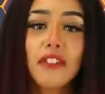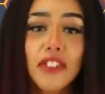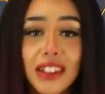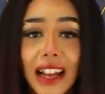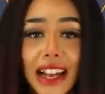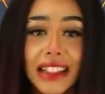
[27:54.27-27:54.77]
I
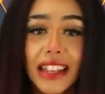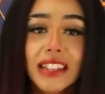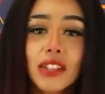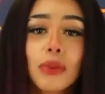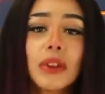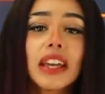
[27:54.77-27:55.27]
feel like
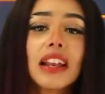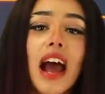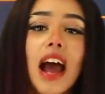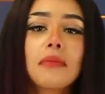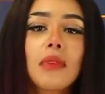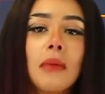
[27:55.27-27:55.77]
this queen
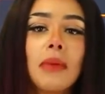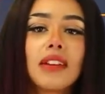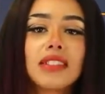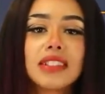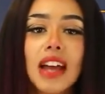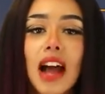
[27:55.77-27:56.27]
I'm
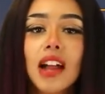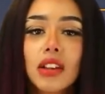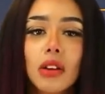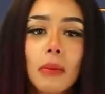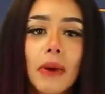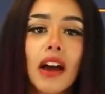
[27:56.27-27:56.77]
about to tell
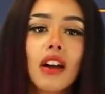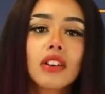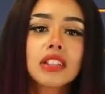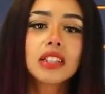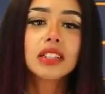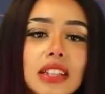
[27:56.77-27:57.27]
you
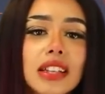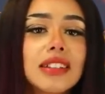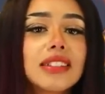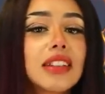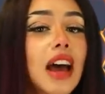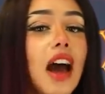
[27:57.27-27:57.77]
about
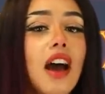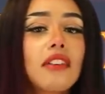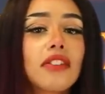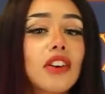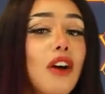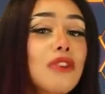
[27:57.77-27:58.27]
needs to
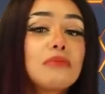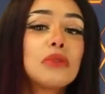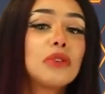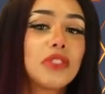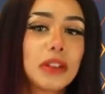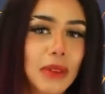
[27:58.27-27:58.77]
have her own
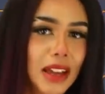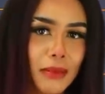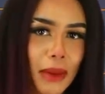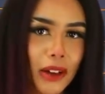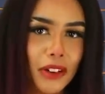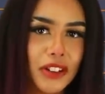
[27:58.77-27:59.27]
movie made
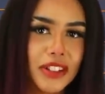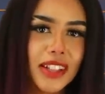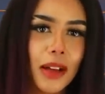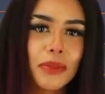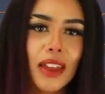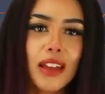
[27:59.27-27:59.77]
about her or
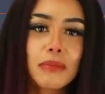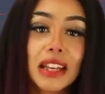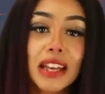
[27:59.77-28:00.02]
something